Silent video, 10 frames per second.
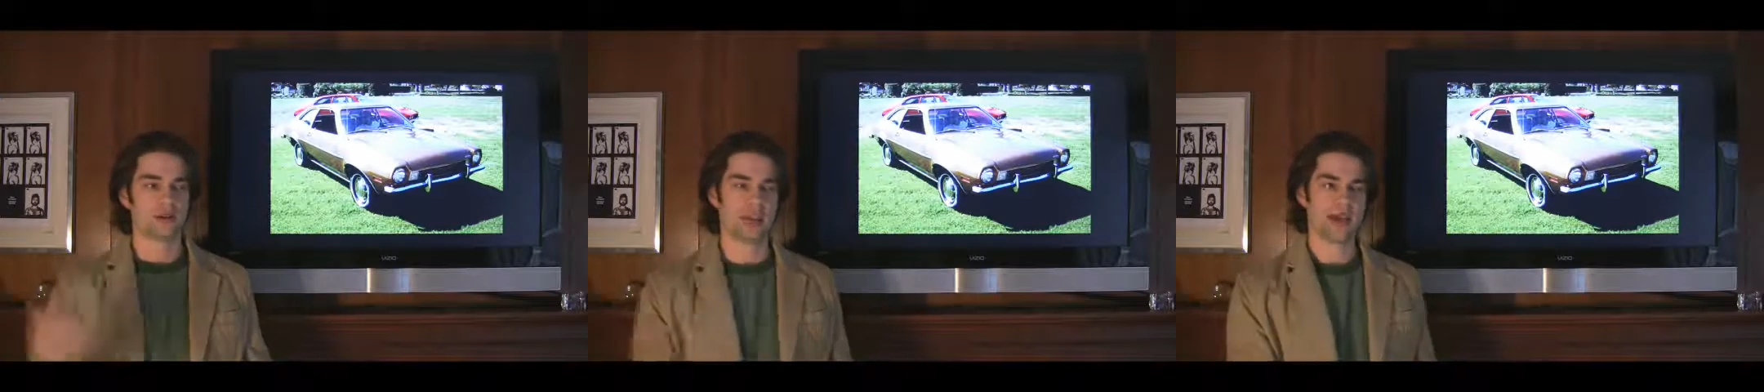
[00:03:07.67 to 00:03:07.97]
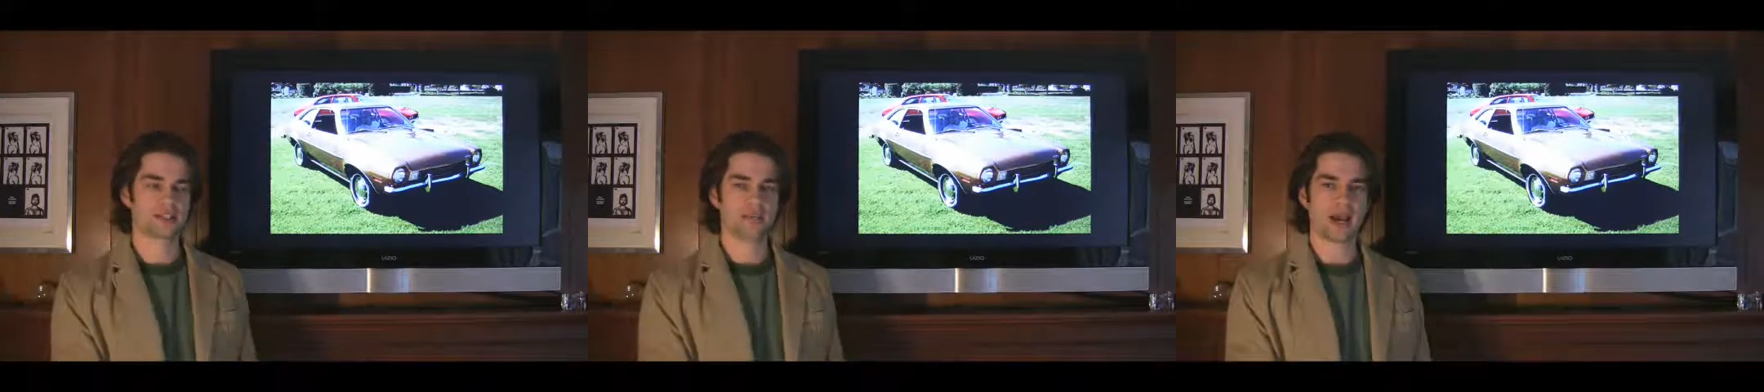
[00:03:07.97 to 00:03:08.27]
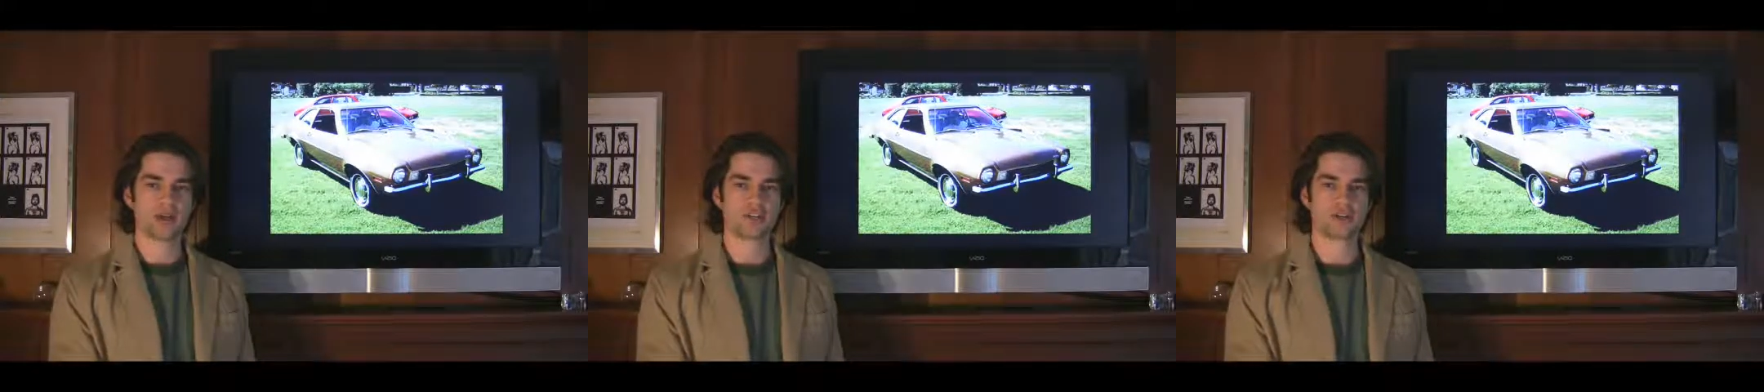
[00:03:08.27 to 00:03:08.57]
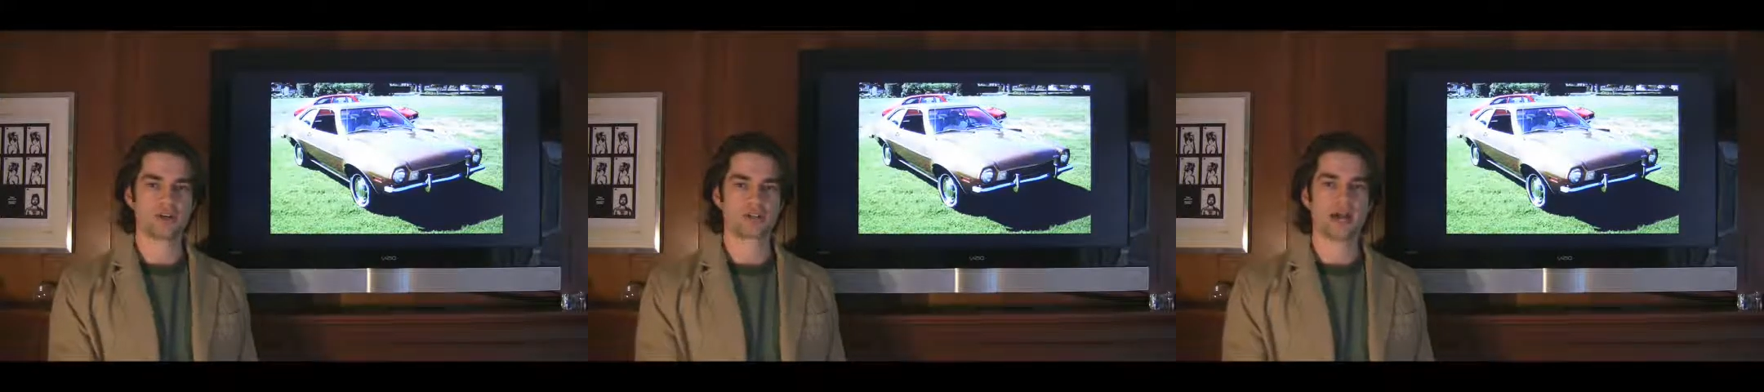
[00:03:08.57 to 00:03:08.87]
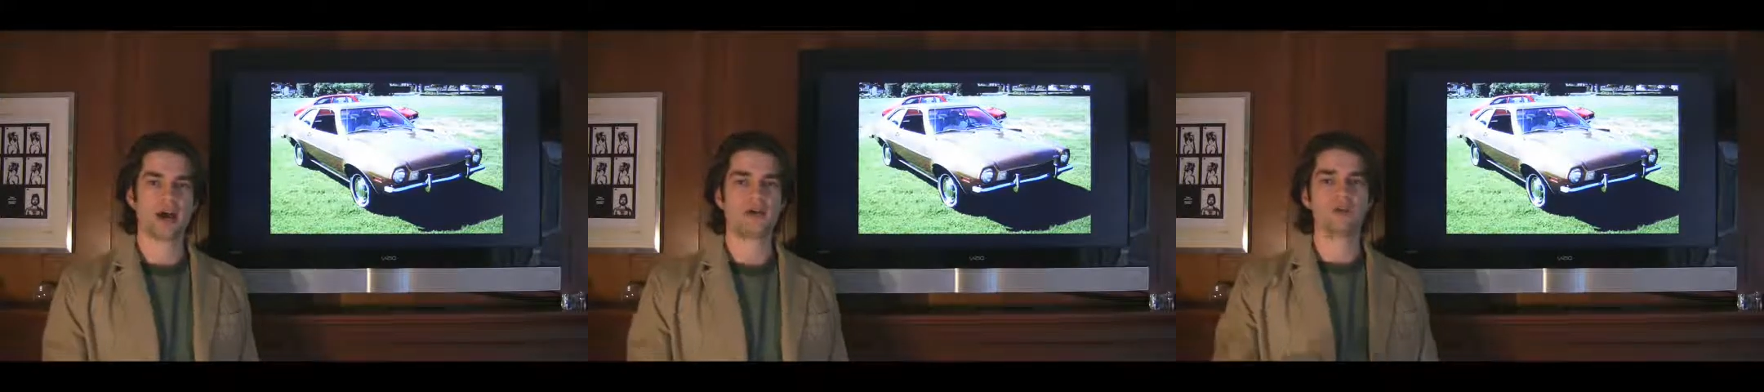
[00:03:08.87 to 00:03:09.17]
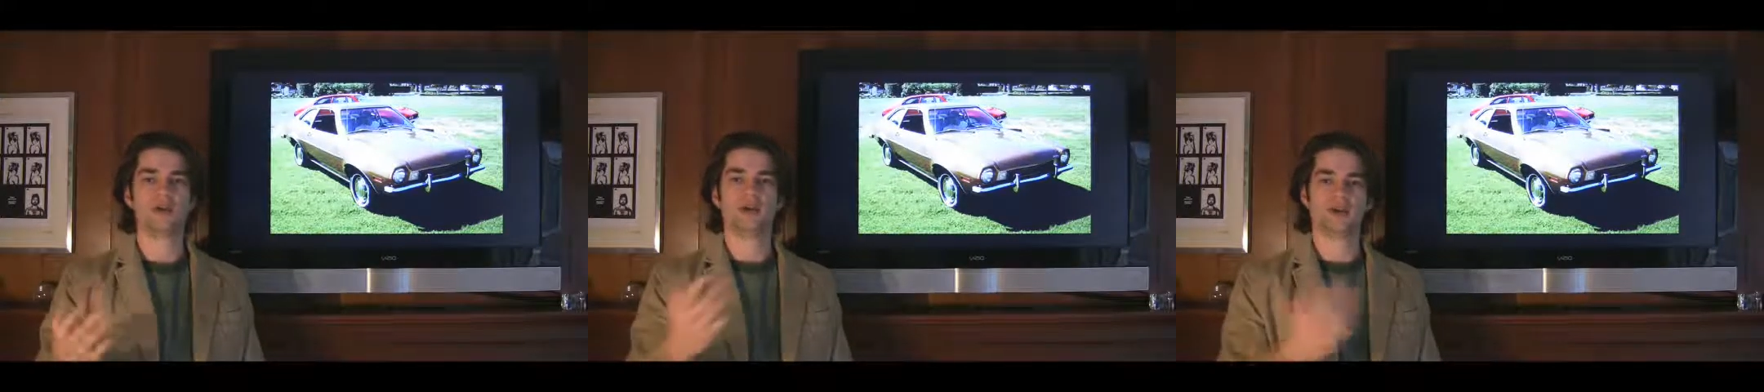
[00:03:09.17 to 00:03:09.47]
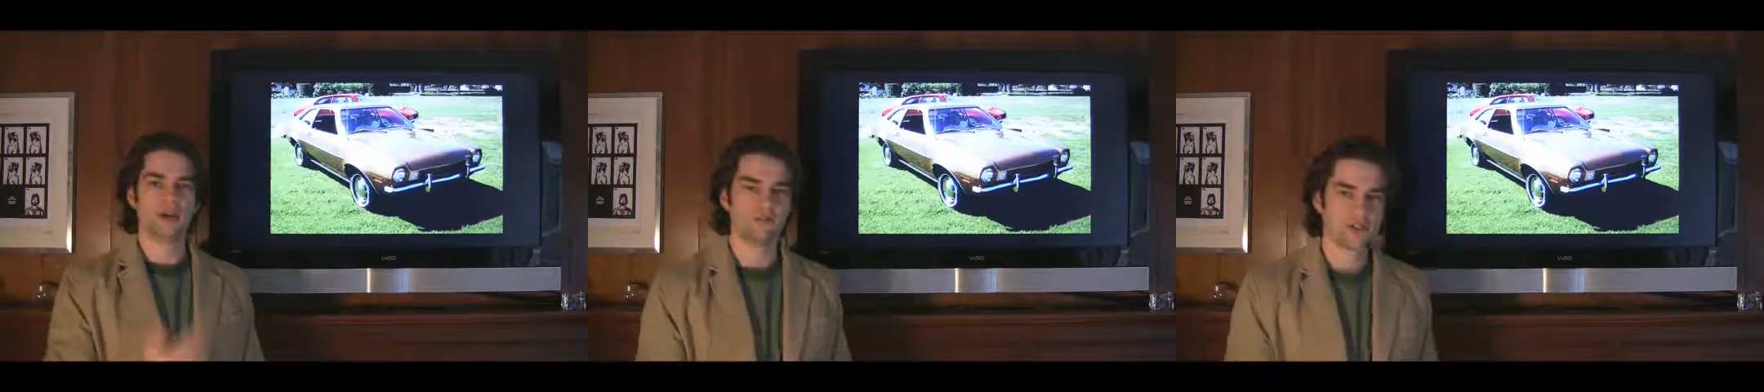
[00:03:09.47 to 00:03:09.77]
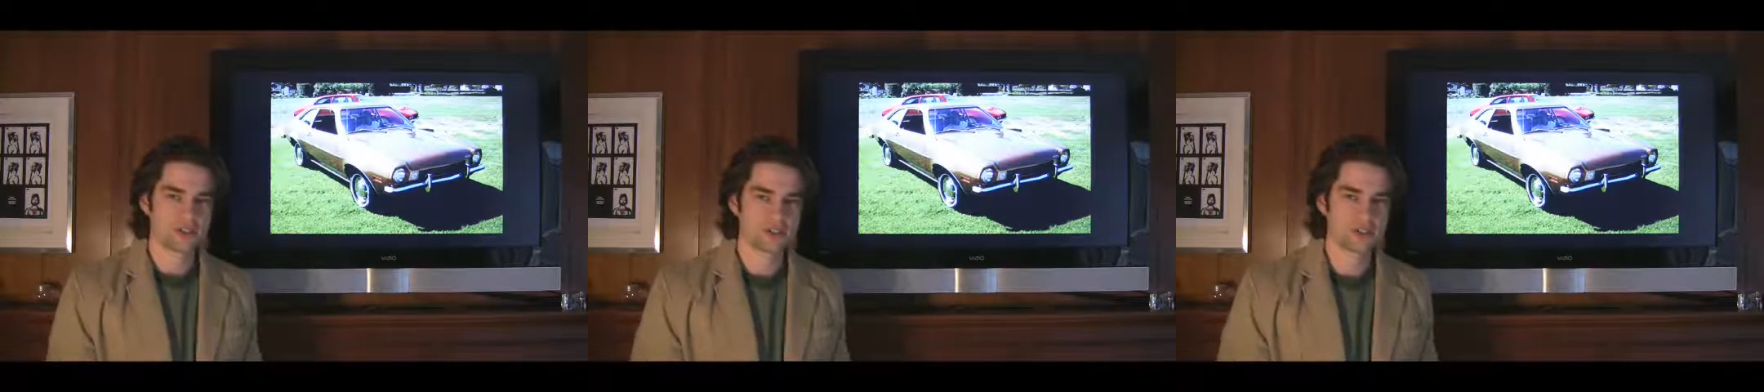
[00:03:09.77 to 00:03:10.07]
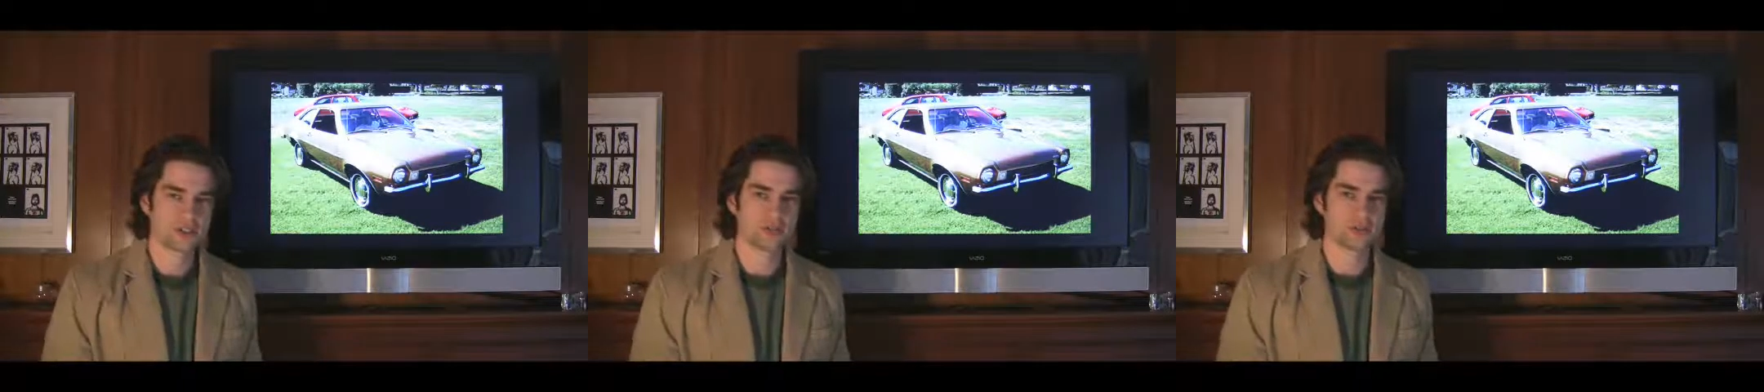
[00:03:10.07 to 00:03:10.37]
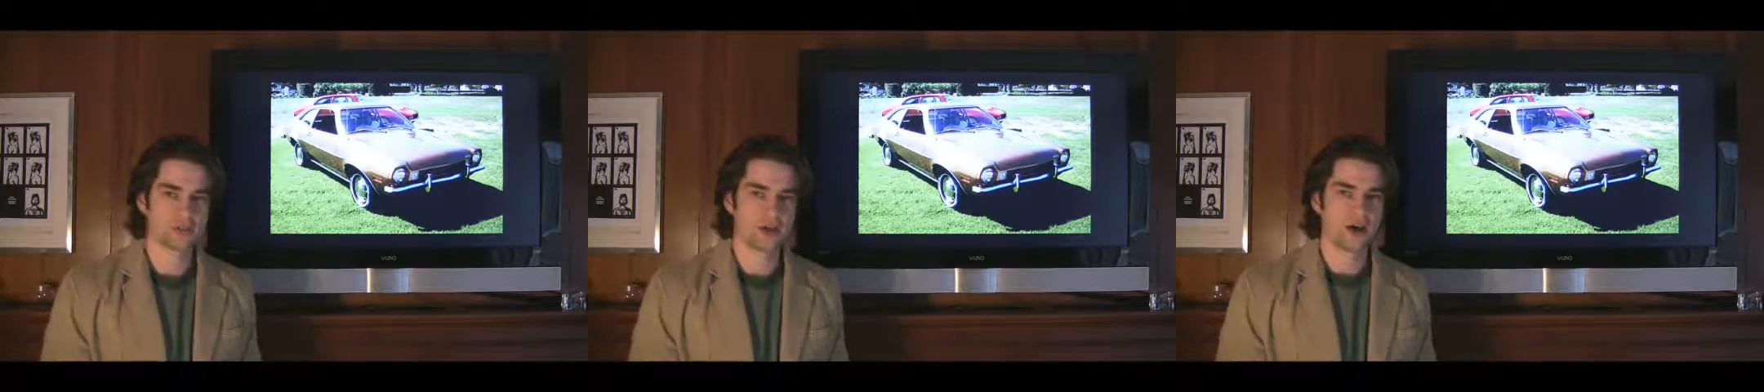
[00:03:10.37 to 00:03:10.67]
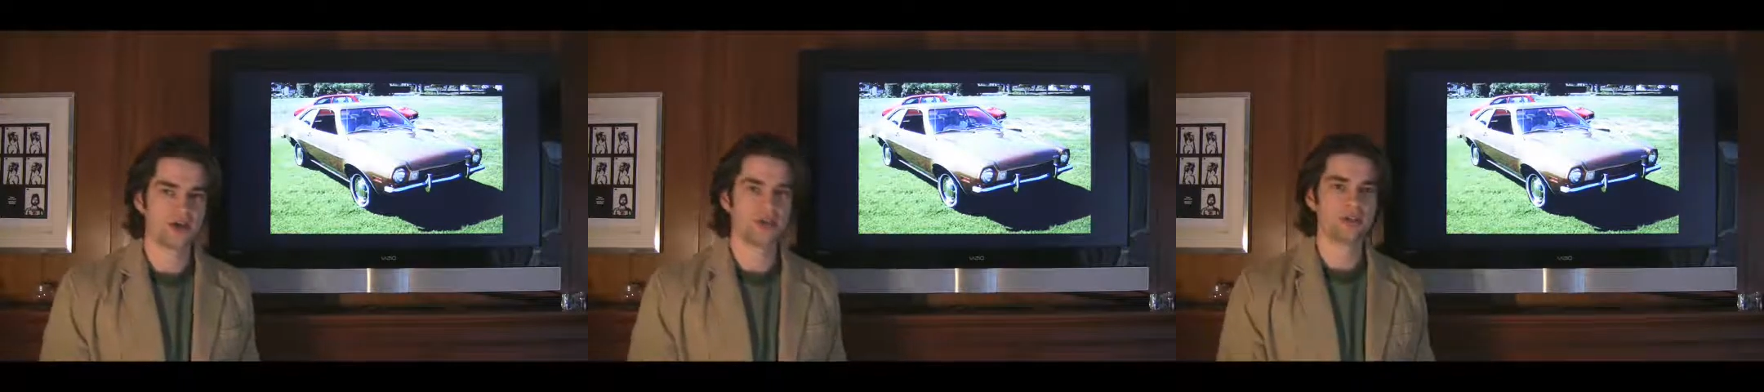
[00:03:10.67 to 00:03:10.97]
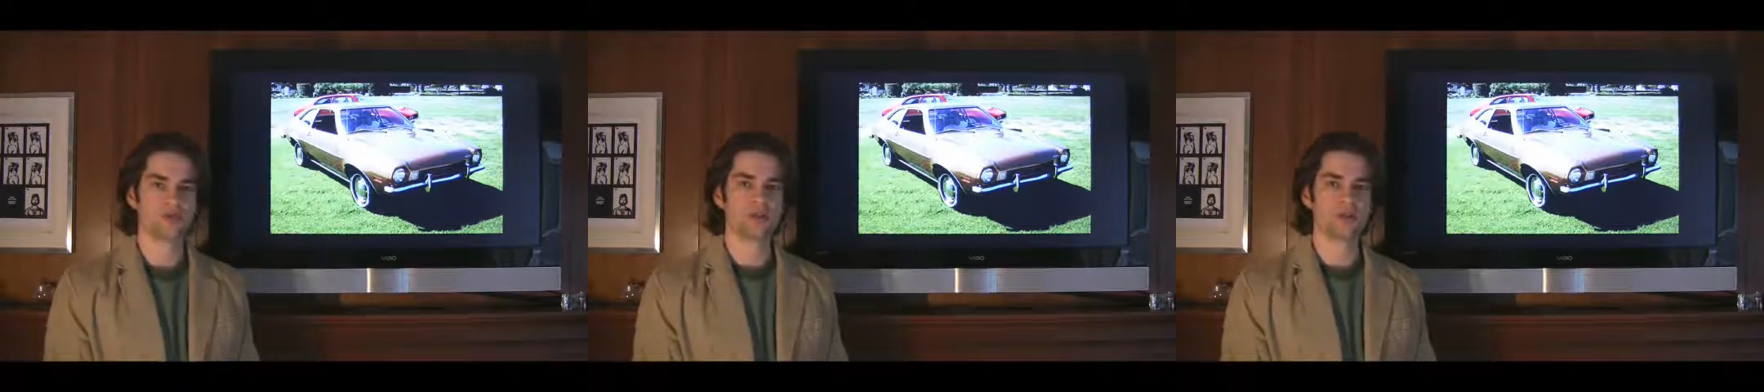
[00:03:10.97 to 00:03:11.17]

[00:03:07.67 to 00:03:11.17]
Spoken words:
Gas mileage goes down, efficiency goes down,